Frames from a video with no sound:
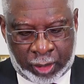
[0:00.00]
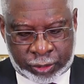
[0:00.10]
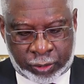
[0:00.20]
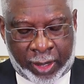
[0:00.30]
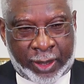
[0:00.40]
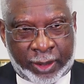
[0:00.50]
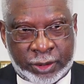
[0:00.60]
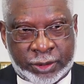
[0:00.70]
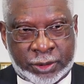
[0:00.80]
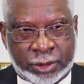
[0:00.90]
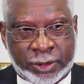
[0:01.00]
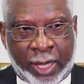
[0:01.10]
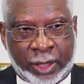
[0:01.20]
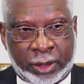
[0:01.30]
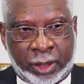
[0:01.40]
So I, I
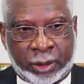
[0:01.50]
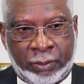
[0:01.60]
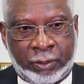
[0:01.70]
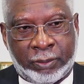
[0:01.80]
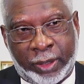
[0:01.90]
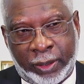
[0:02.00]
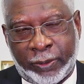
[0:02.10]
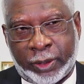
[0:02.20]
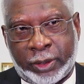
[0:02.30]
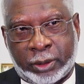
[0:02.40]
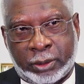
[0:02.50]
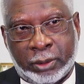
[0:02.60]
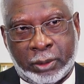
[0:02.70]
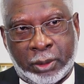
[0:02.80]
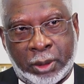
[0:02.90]
decided that maybe the,
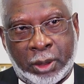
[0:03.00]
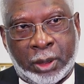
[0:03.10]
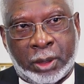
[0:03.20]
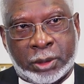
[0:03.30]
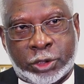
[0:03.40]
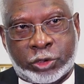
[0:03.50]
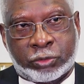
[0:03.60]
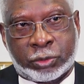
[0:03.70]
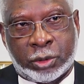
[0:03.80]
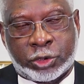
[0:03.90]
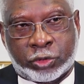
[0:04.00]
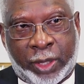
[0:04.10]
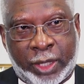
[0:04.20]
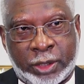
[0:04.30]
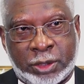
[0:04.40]
the
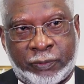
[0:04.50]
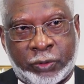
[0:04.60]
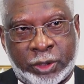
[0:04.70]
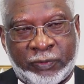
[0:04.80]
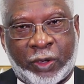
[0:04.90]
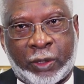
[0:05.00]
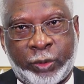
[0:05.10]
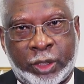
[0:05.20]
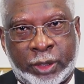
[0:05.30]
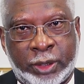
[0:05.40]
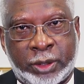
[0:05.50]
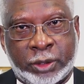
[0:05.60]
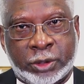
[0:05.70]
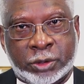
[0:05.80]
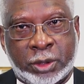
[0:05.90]
strategy for developing
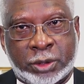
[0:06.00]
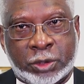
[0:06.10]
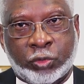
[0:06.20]
leaders is,